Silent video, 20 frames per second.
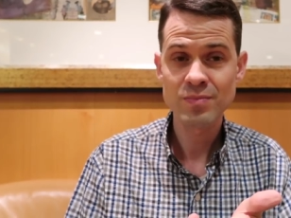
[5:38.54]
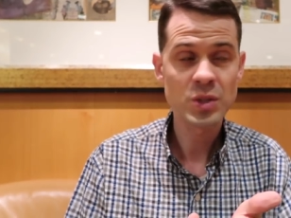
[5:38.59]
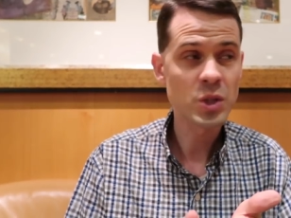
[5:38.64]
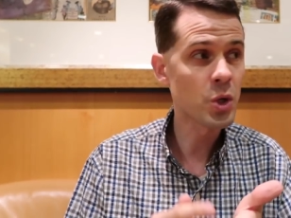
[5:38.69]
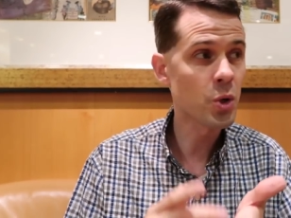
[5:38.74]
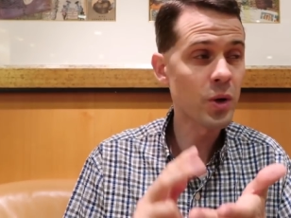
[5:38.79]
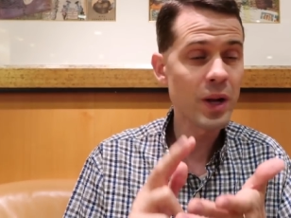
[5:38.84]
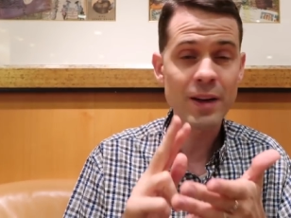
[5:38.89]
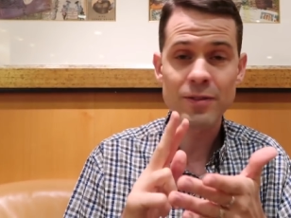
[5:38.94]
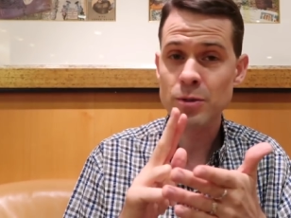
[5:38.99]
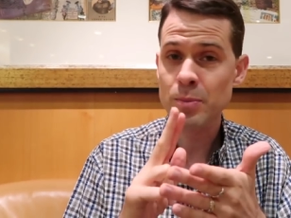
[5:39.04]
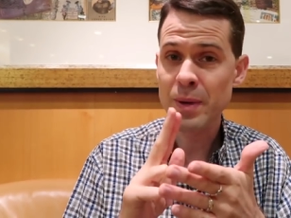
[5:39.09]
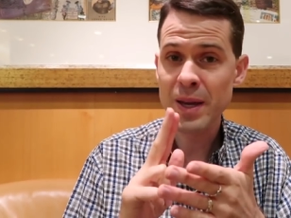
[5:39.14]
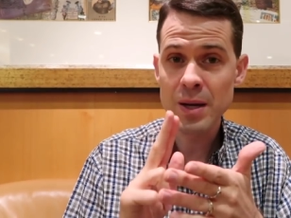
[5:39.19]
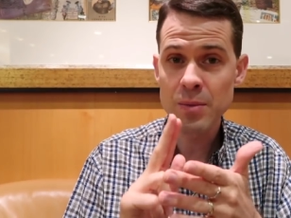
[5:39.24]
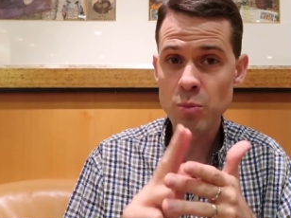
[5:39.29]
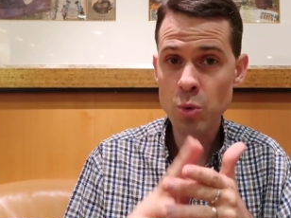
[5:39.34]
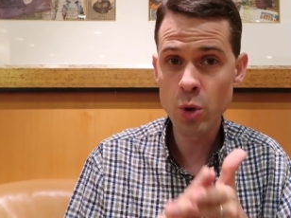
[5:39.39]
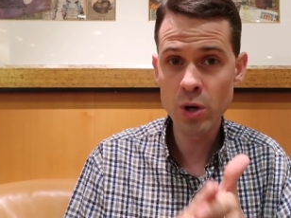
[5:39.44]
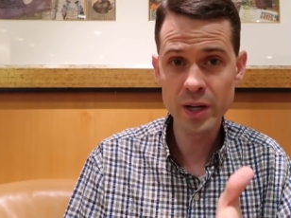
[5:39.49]
you don't have to
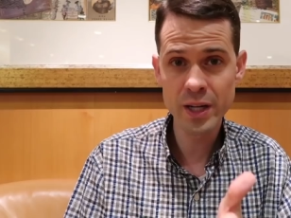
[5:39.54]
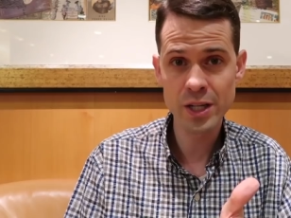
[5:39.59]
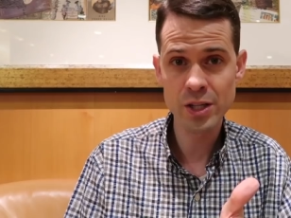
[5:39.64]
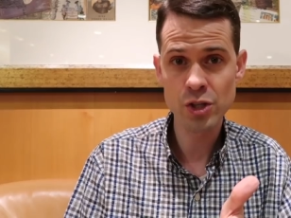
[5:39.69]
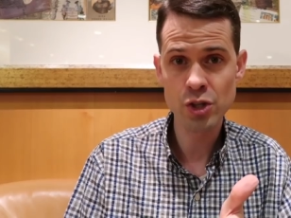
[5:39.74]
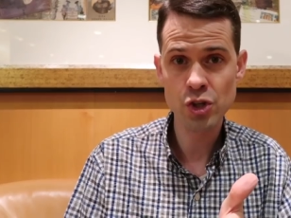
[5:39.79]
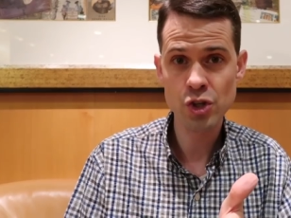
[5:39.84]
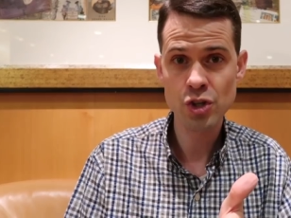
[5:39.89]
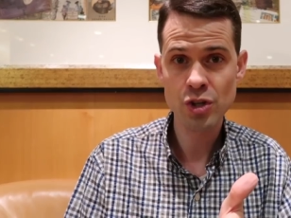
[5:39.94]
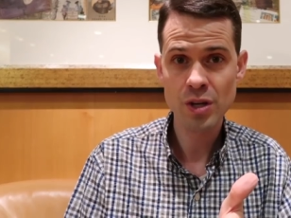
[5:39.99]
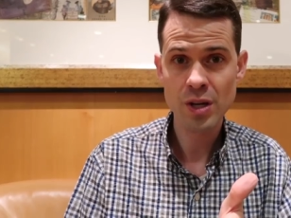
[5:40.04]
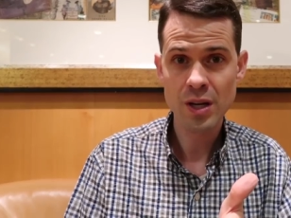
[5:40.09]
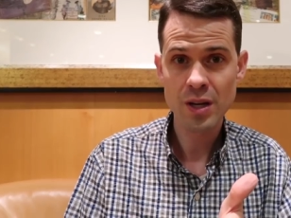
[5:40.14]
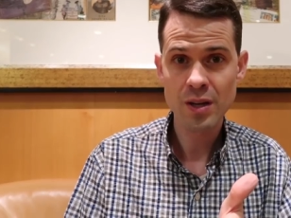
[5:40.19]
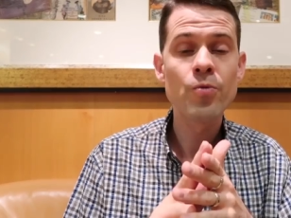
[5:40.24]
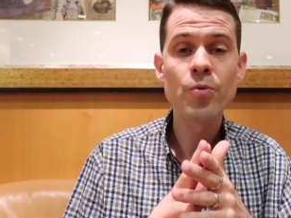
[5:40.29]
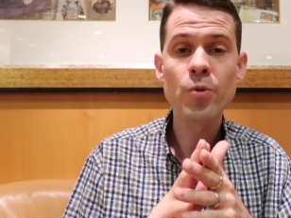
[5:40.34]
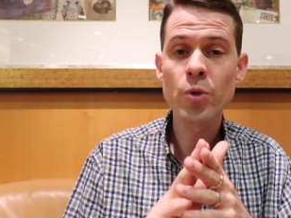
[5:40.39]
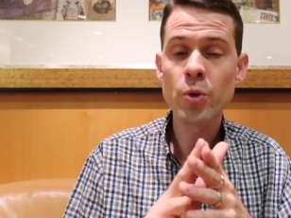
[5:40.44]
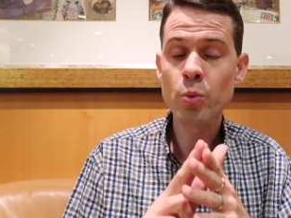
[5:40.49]
pay a mortgage
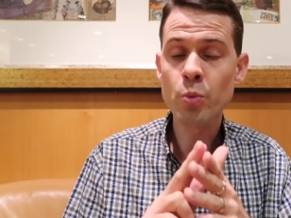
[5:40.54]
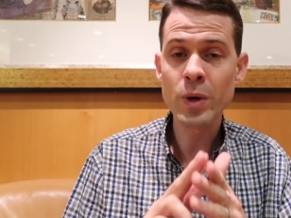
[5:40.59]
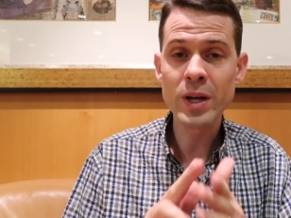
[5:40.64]
for the